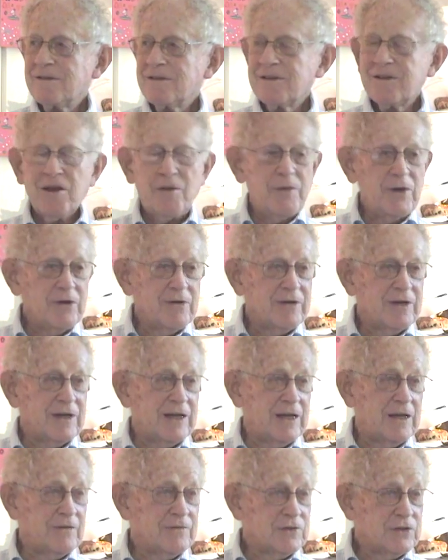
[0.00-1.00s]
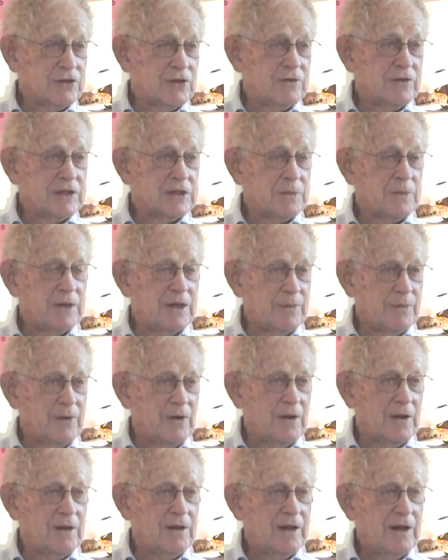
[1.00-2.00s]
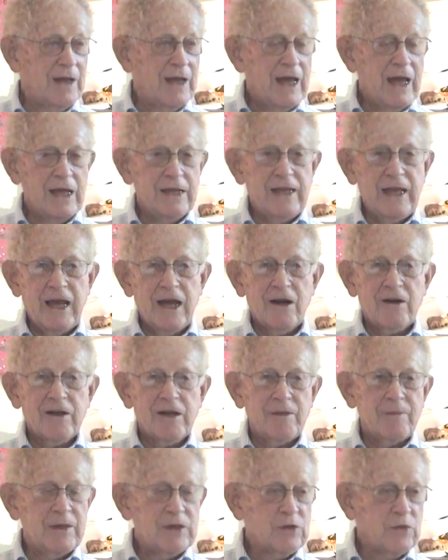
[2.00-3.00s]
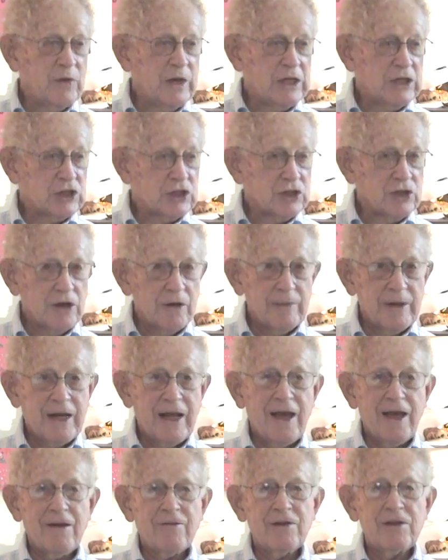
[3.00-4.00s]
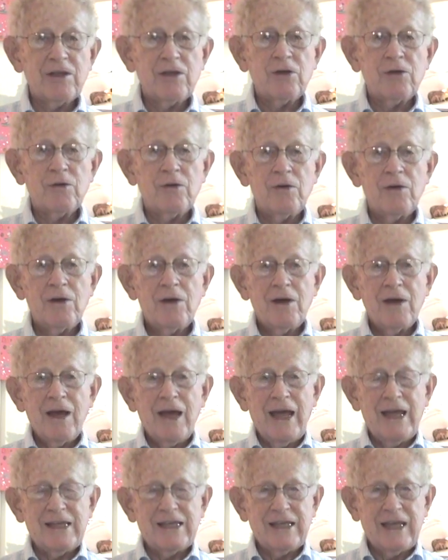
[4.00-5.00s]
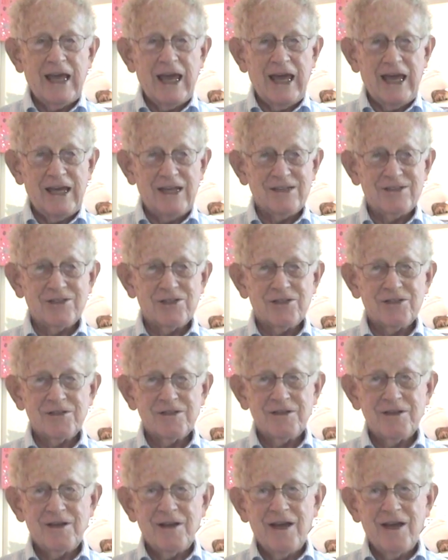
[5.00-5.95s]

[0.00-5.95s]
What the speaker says: community of Jewish people in the area between Sherman Avenue and Gage.